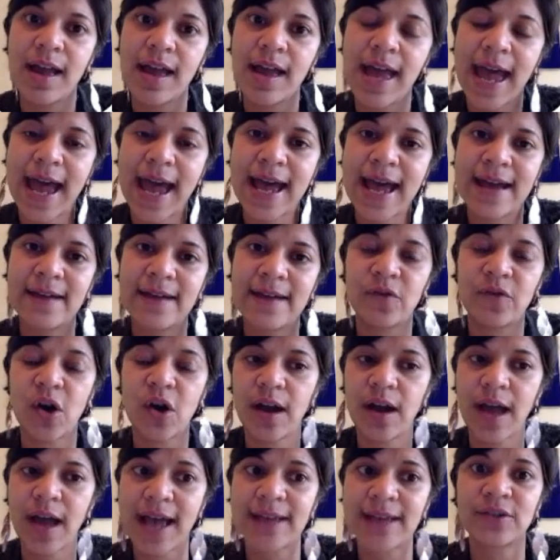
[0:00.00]

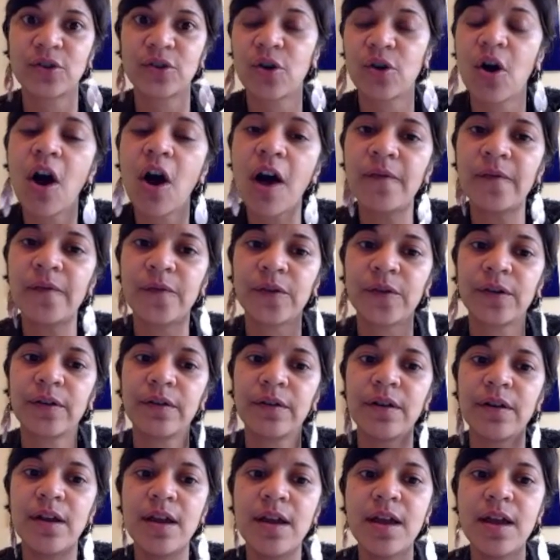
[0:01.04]
has on
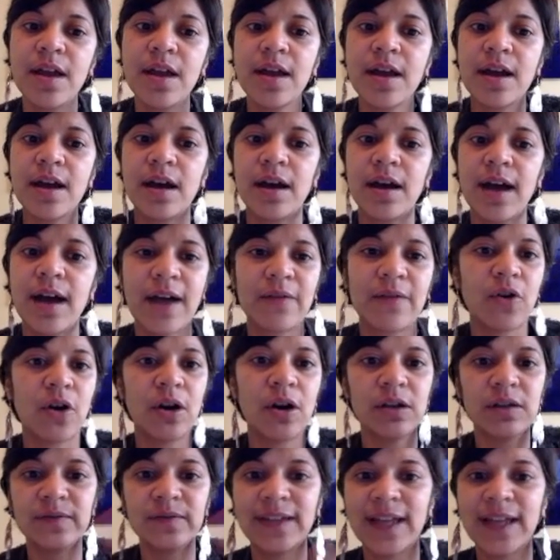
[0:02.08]
offer? Have
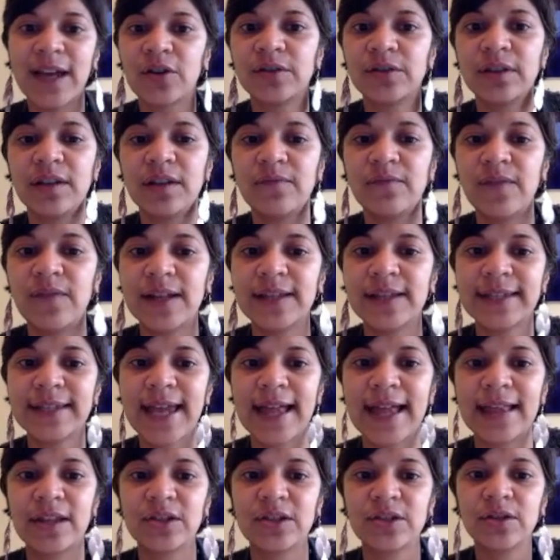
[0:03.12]
all of that on the events
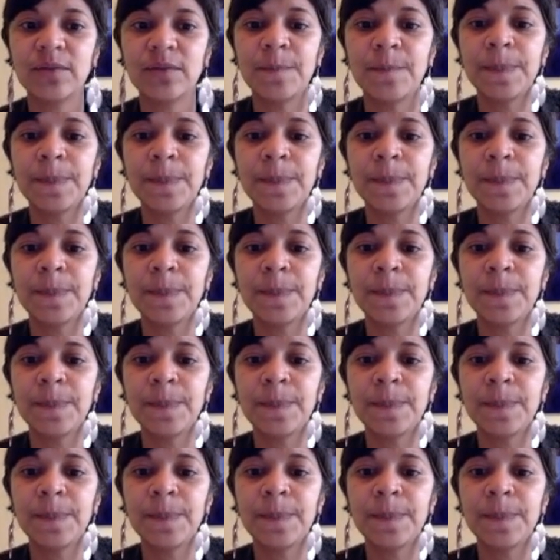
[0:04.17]
calendar.